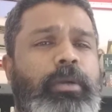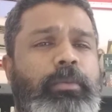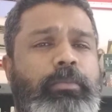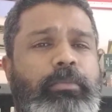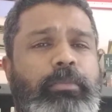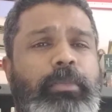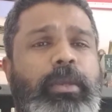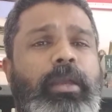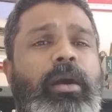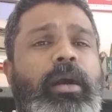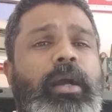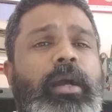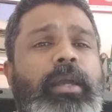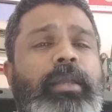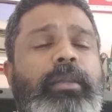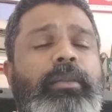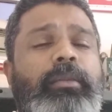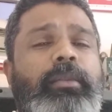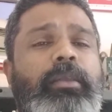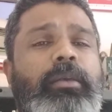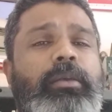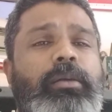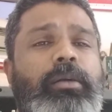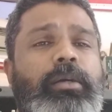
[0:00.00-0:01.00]

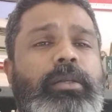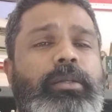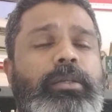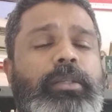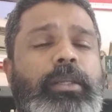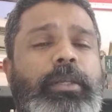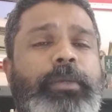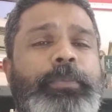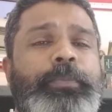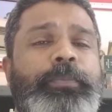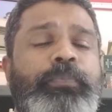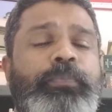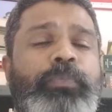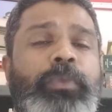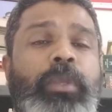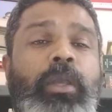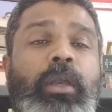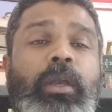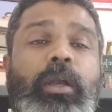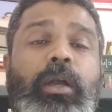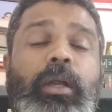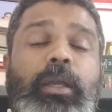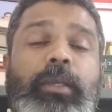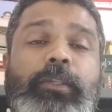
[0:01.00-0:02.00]
behind the curtain.
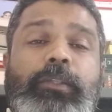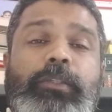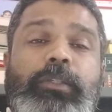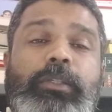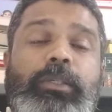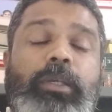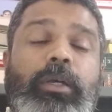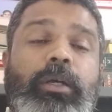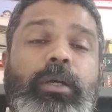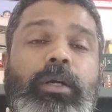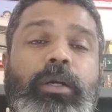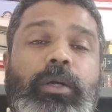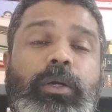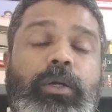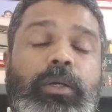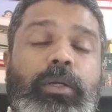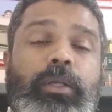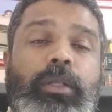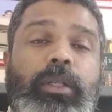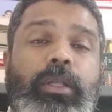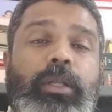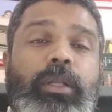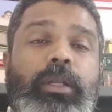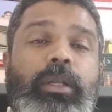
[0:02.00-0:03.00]
Is
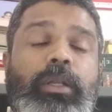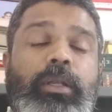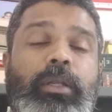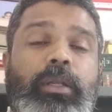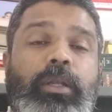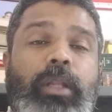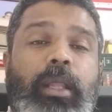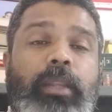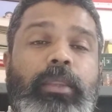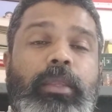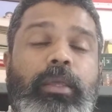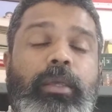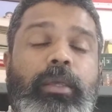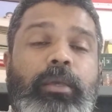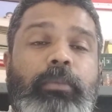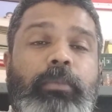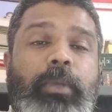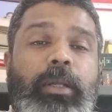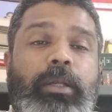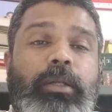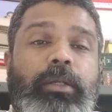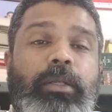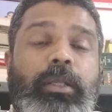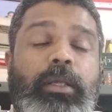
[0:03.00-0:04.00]
nothing
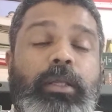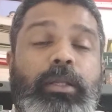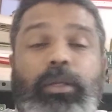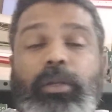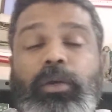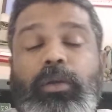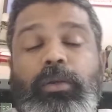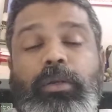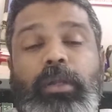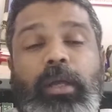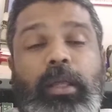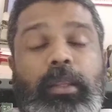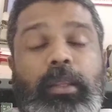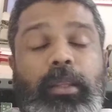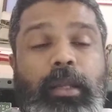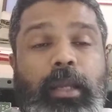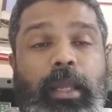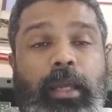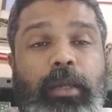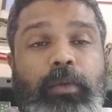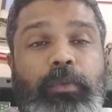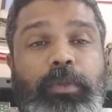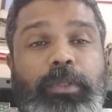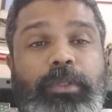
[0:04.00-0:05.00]
but not other
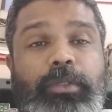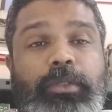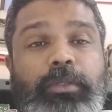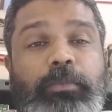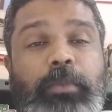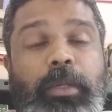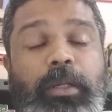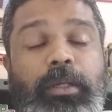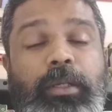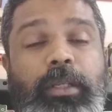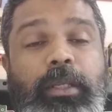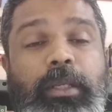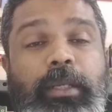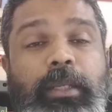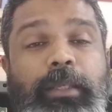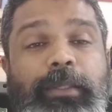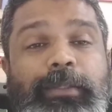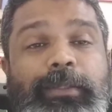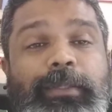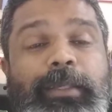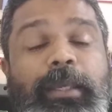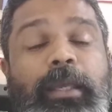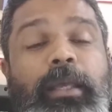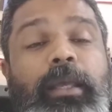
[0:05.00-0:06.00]
language, but it
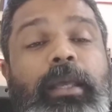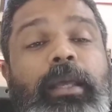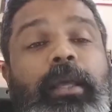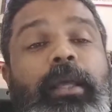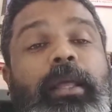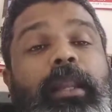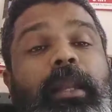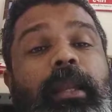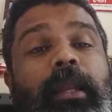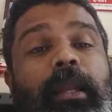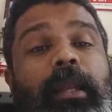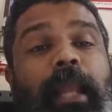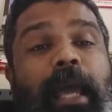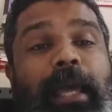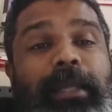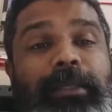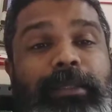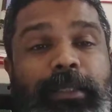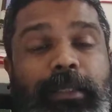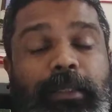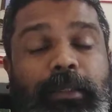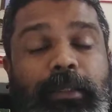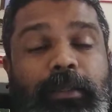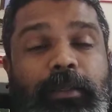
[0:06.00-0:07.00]
is
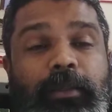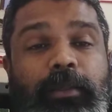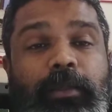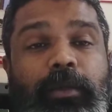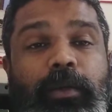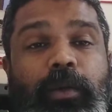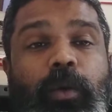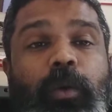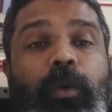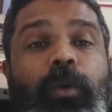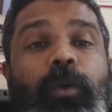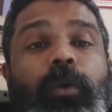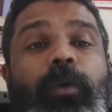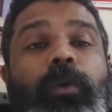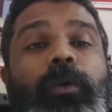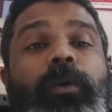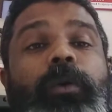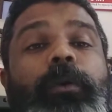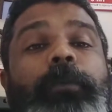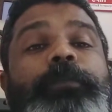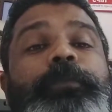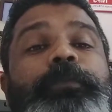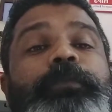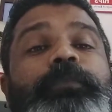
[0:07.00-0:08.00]
Latin,
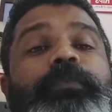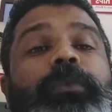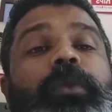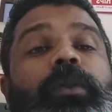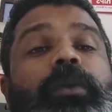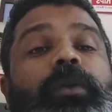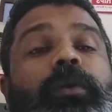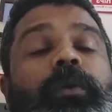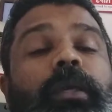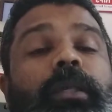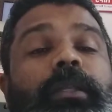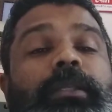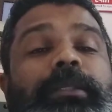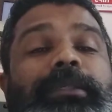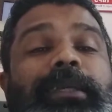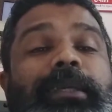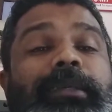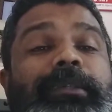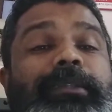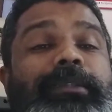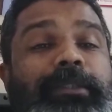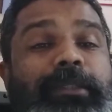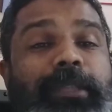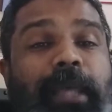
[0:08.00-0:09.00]
or you can
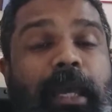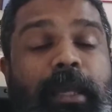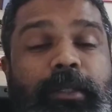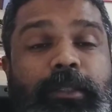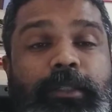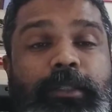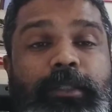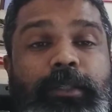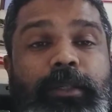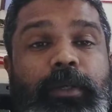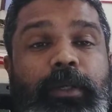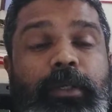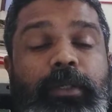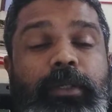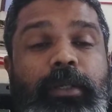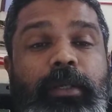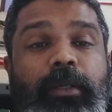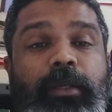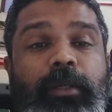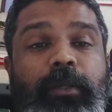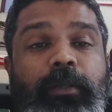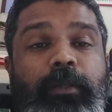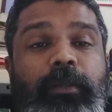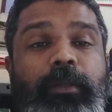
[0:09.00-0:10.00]
say Sanskrit.
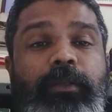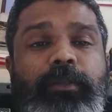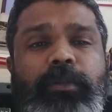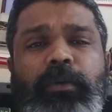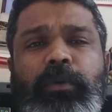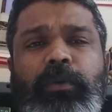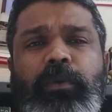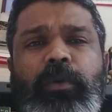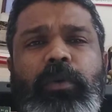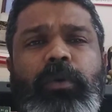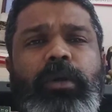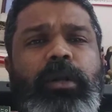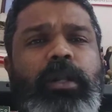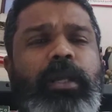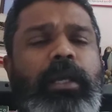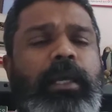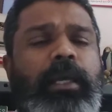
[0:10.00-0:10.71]
These are all